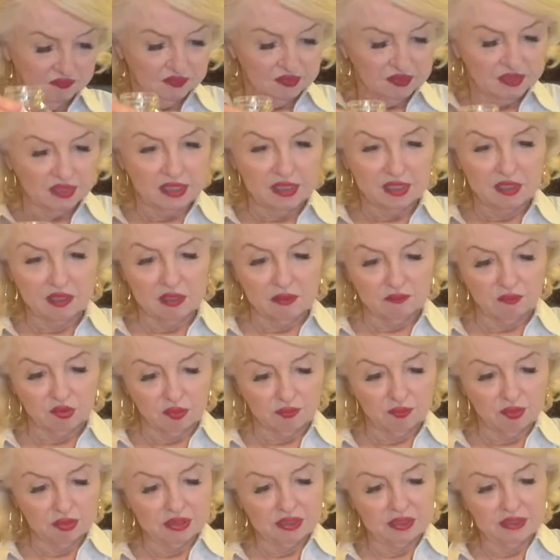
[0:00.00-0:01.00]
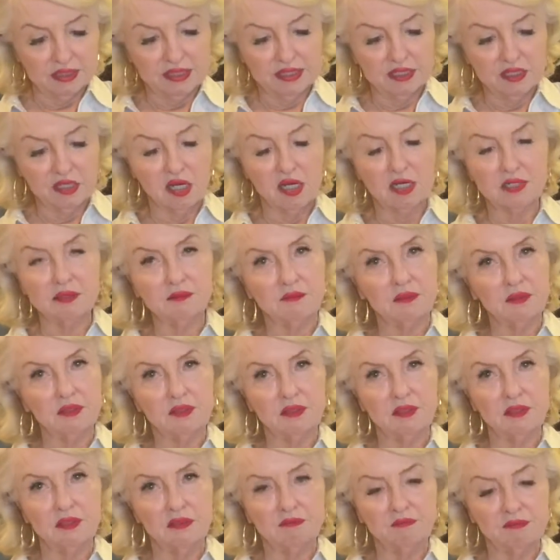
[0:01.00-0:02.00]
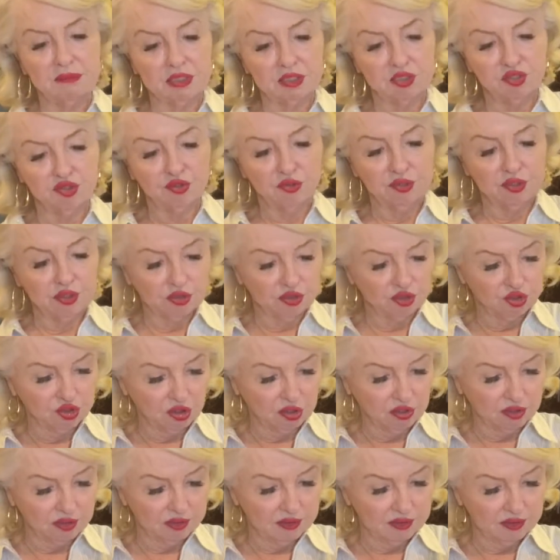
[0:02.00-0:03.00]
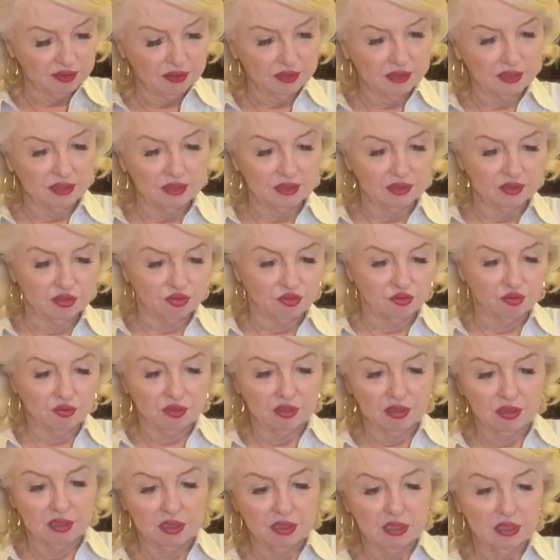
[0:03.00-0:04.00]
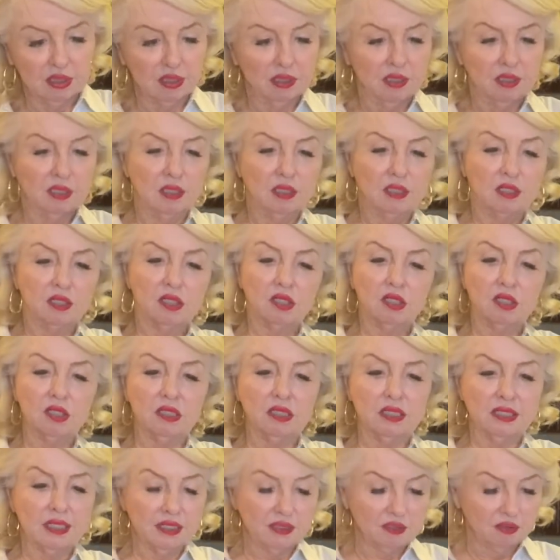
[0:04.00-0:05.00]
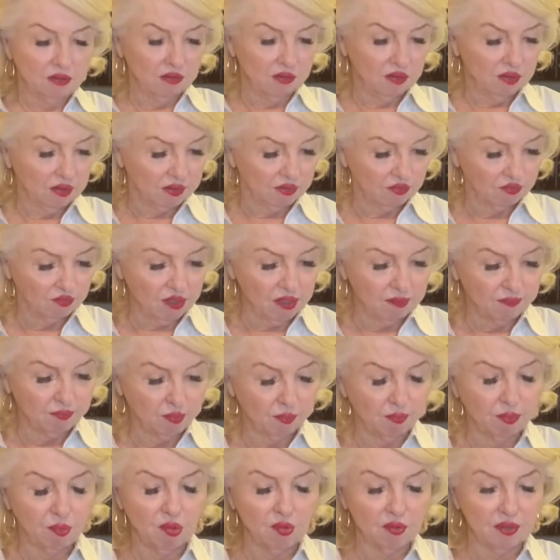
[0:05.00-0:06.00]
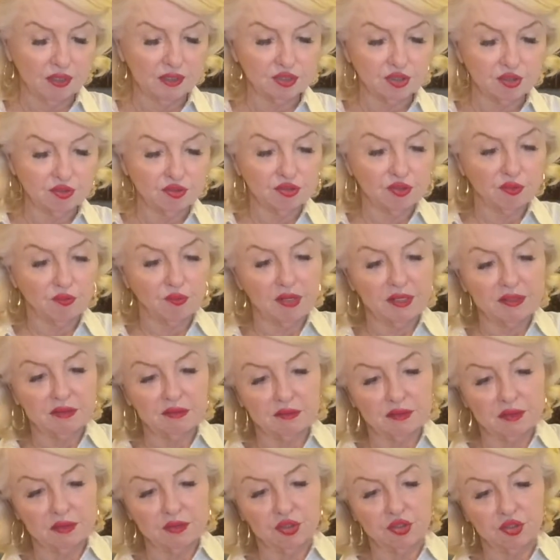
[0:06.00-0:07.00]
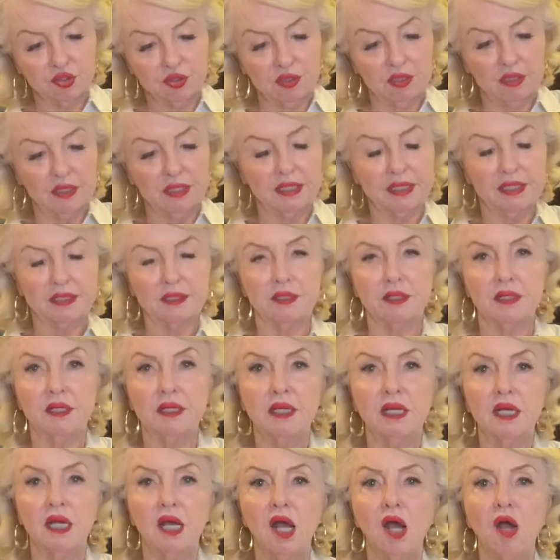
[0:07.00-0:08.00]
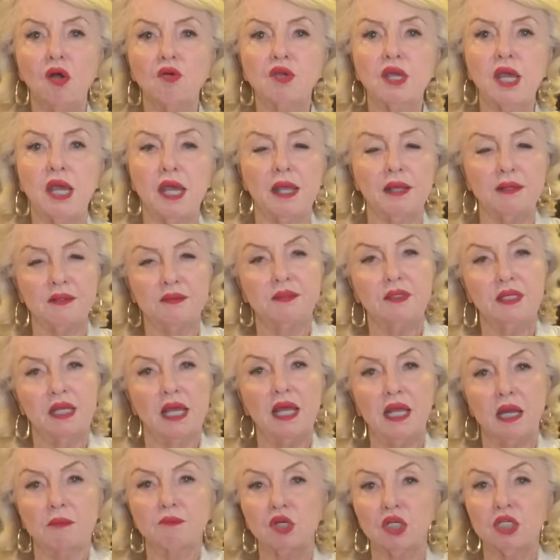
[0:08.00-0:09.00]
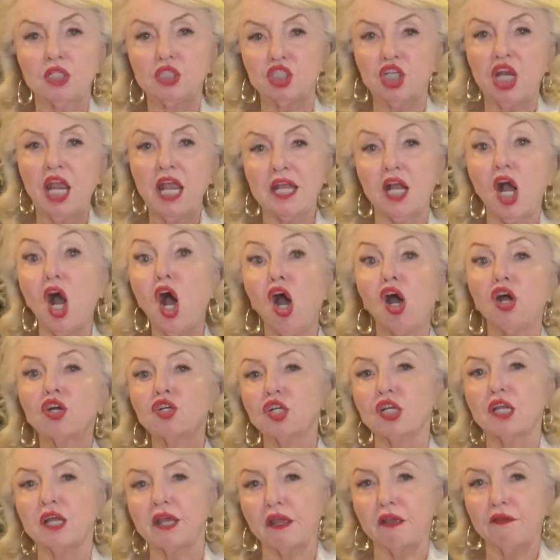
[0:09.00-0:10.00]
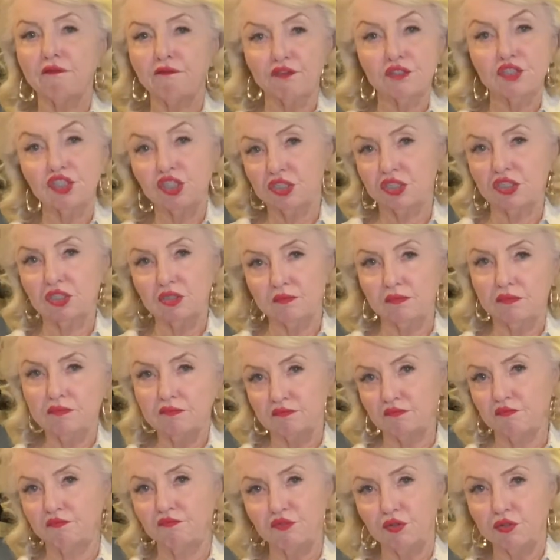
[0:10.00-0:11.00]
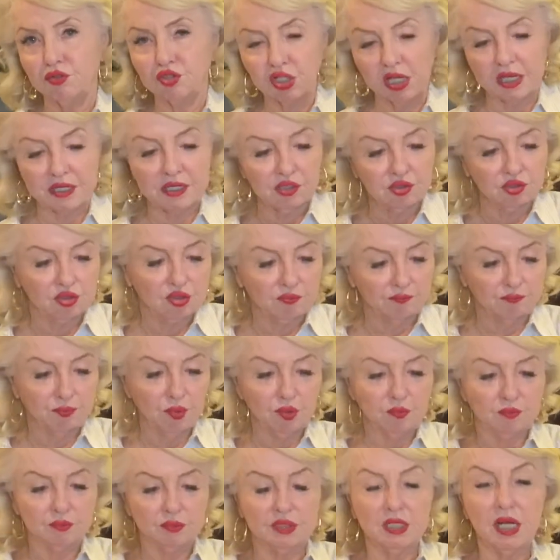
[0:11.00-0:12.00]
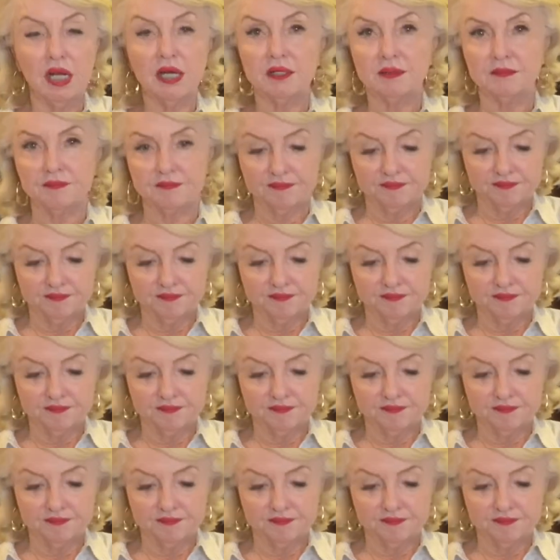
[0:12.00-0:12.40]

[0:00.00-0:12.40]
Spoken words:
There, I'm gonna put the lid on. Make sure your jar is clean. Oh, look, great to pull. Let's use the right lid. Okay, and I'm gonna shake heartily for just a few seconds. Boom, done.